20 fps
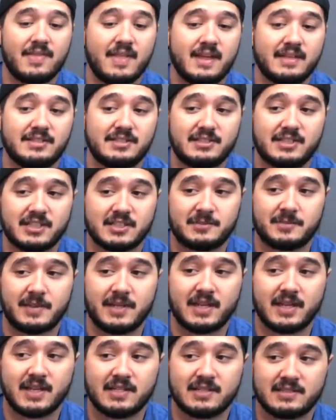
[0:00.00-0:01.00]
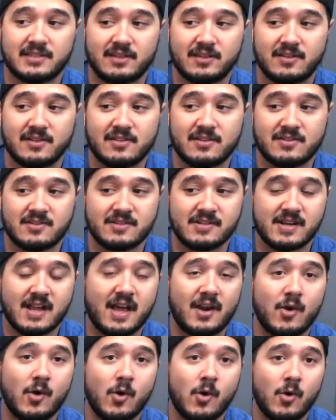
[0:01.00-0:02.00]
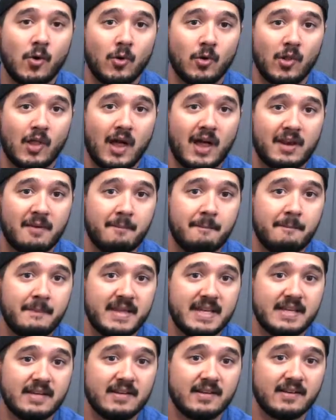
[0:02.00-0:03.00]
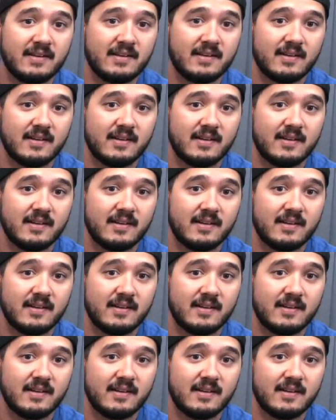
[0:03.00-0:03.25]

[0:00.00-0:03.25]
and that's just because there's not a whole lot of meat